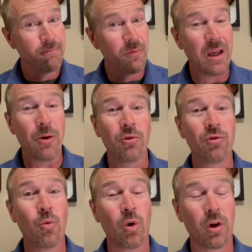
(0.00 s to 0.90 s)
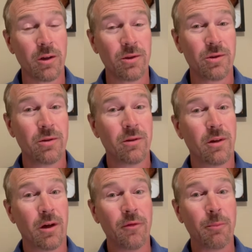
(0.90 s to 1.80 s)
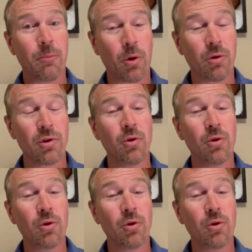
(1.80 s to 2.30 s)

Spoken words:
That was the words of the person